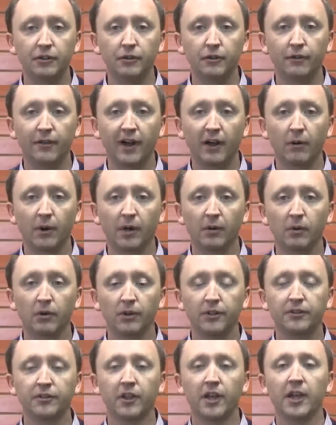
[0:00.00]
2 Fairway
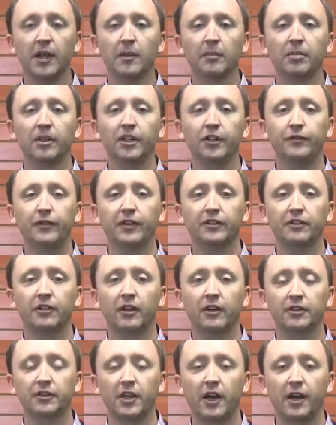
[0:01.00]
Woods, please visit
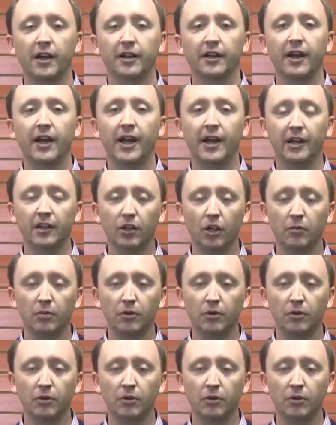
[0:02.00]
our site at